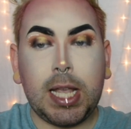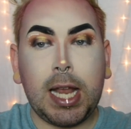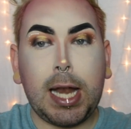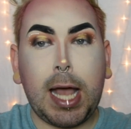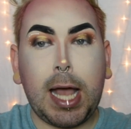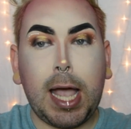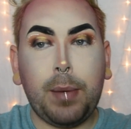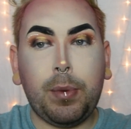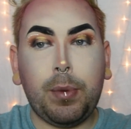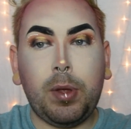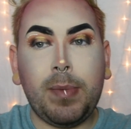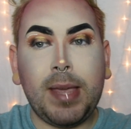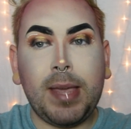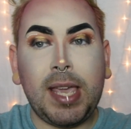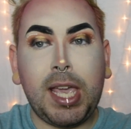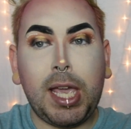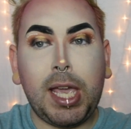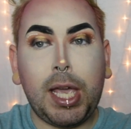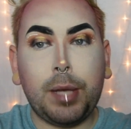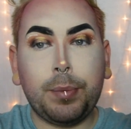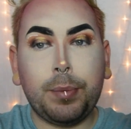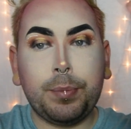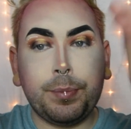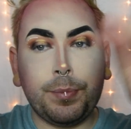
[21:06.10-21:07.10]
and I will
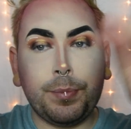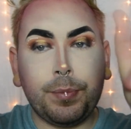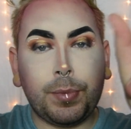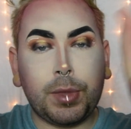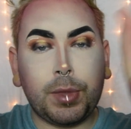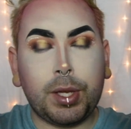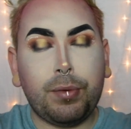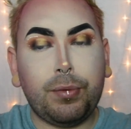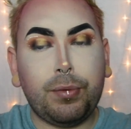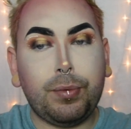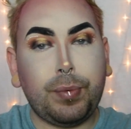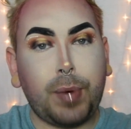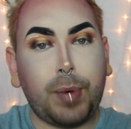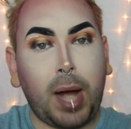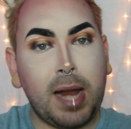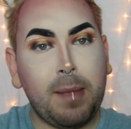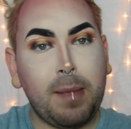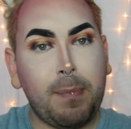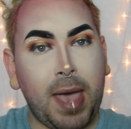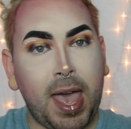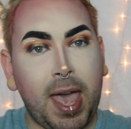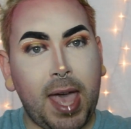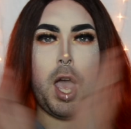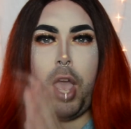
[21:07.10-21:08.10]
be
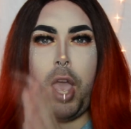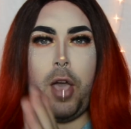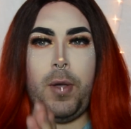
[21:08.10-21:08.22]
right back.